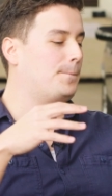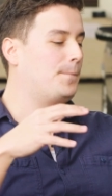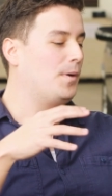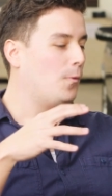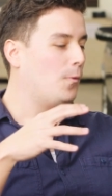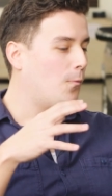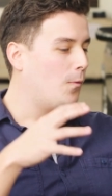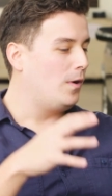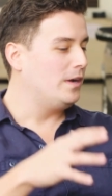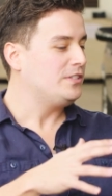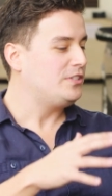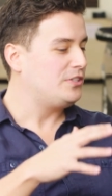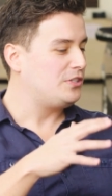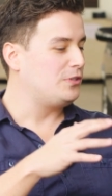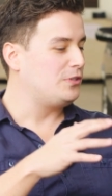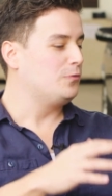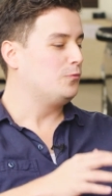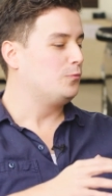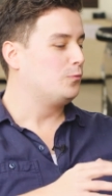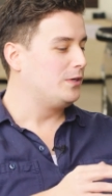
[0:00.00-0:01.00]
But once
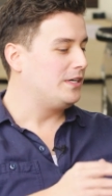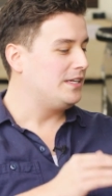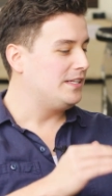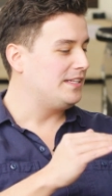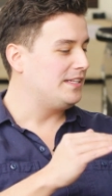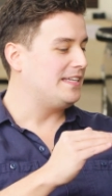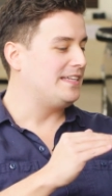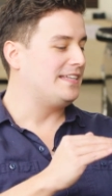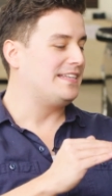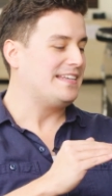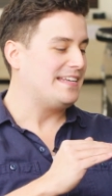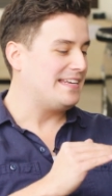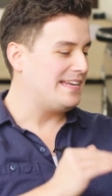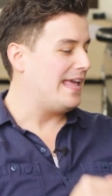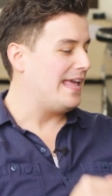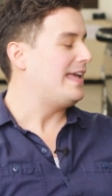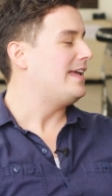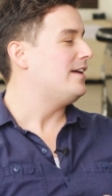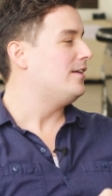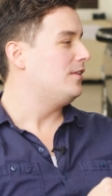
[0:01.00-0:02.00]
you really
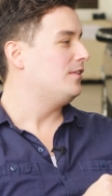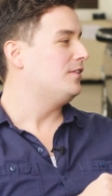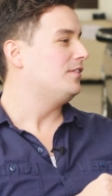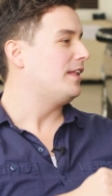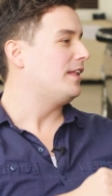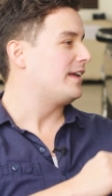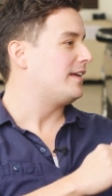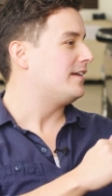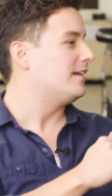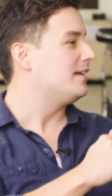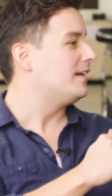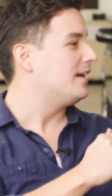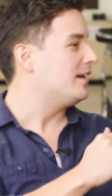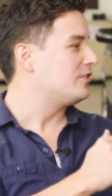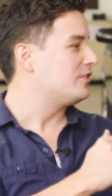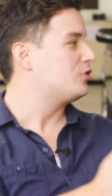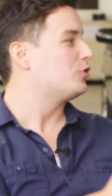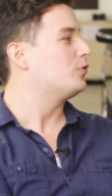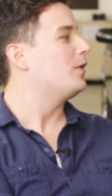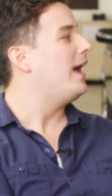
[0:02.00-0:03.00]
nail like a, a,
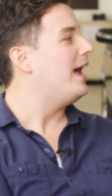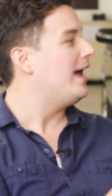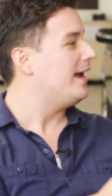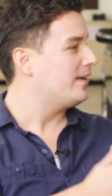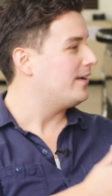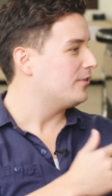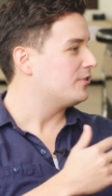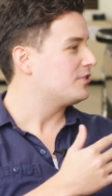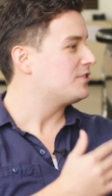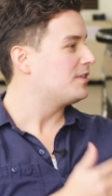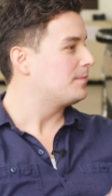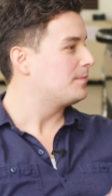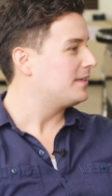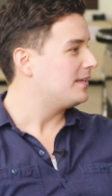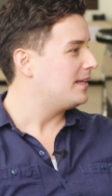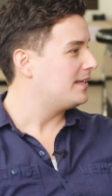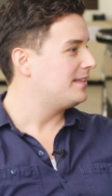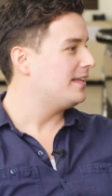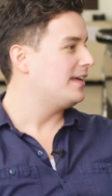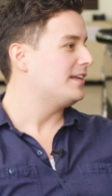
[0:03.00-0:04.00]
track or something
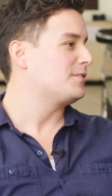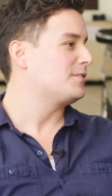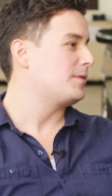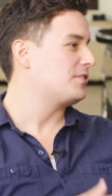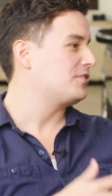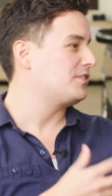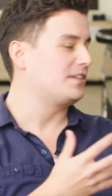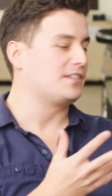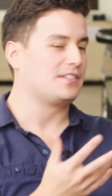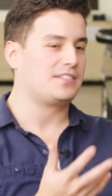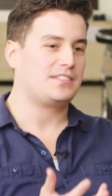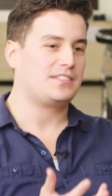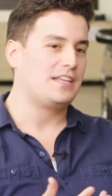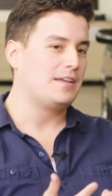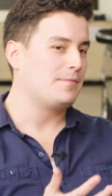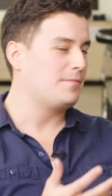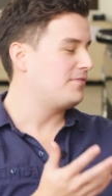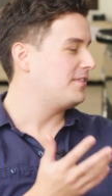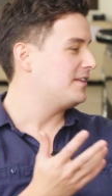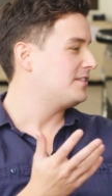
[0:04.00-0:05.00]
like that, especially in a
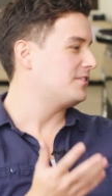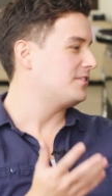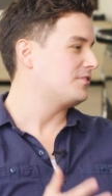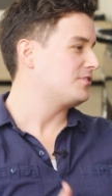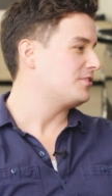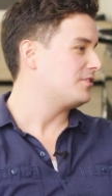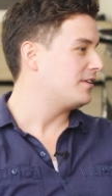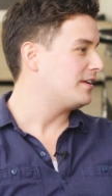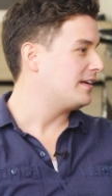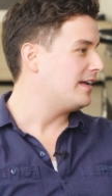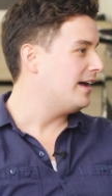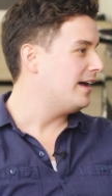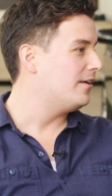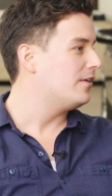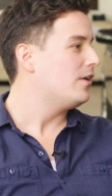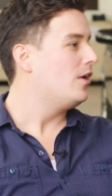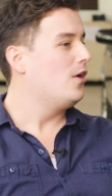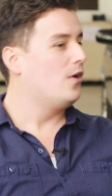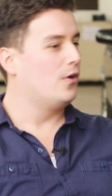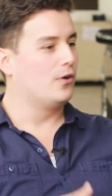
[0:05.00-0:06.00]
sim, if that's how you're starting
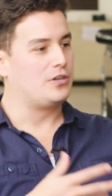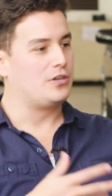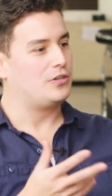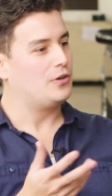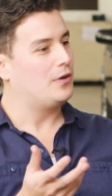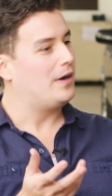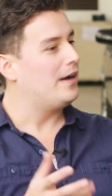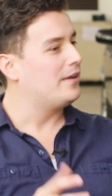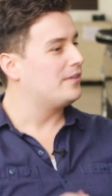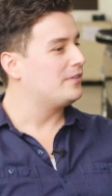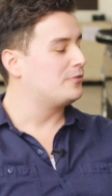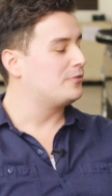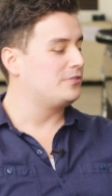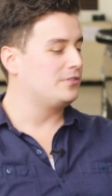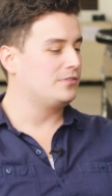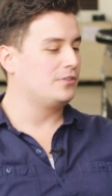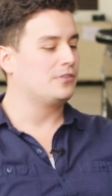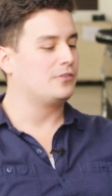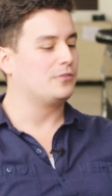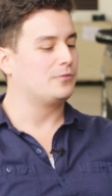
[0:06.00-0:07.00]
out, or you go out in the
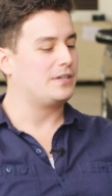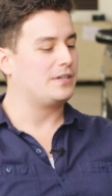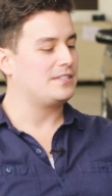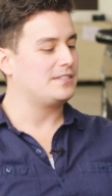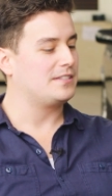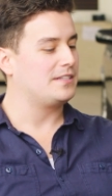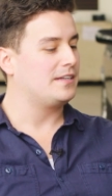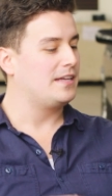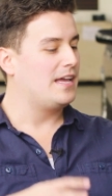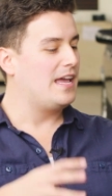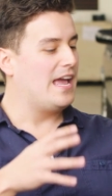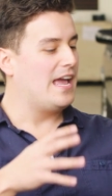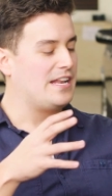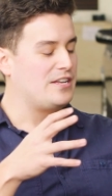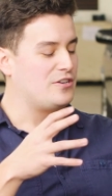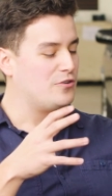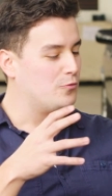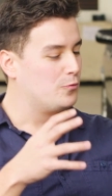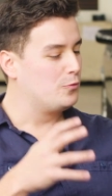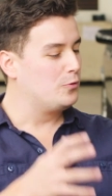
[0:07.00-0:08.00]
local race league,
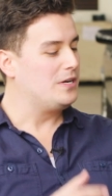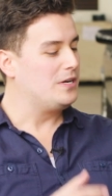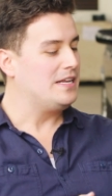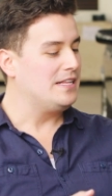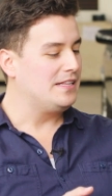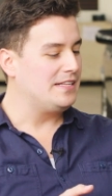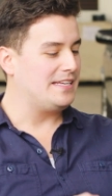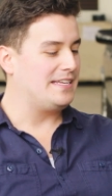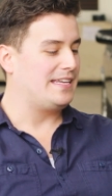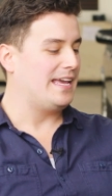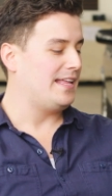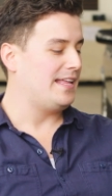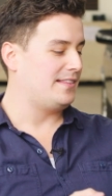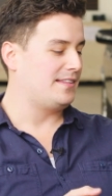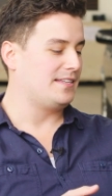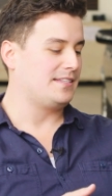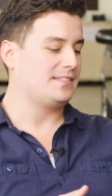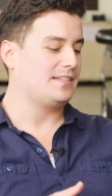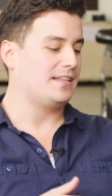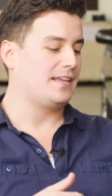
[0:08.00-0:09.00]
and you really get
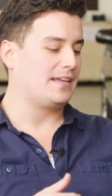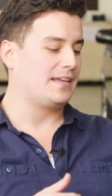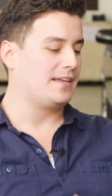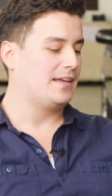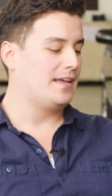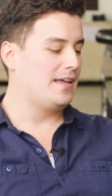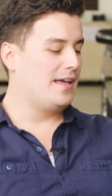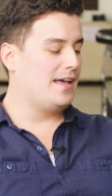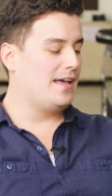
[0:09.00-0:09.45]
this like,